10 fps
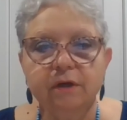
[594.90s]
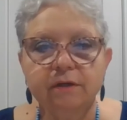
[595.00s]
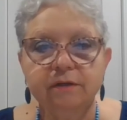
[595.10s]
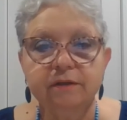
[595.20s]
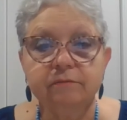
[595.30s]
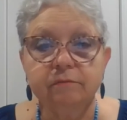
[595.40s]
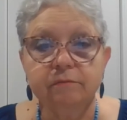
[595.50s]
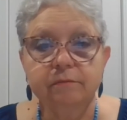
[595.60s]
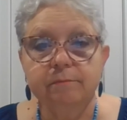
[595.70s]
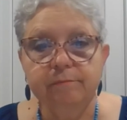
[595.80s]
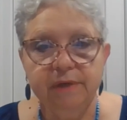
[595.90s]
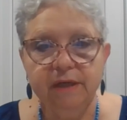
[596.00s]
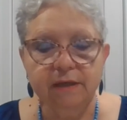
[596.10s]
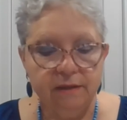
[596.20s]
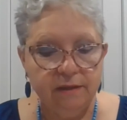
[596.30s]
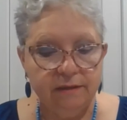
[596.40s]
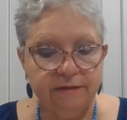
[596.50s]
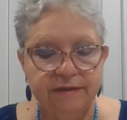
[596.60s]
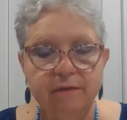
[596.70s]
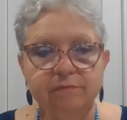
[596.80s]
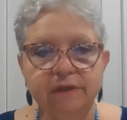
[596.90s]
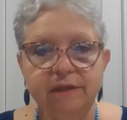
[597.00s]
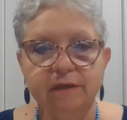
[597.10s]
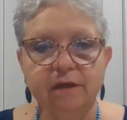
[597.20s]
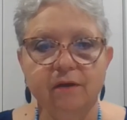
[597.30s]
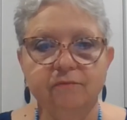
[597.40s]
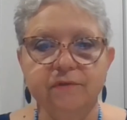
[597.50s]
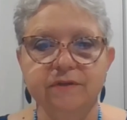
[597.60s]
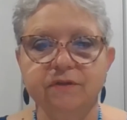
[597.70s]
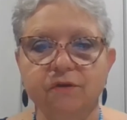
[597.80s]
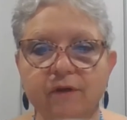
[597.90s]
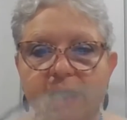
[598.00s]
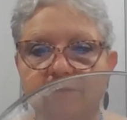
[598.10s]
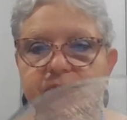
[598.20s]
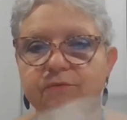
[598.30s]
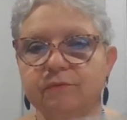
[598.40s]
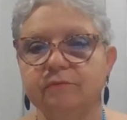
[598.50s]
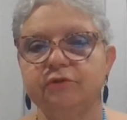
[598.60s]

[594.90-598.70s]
going to begin the assembly of this craft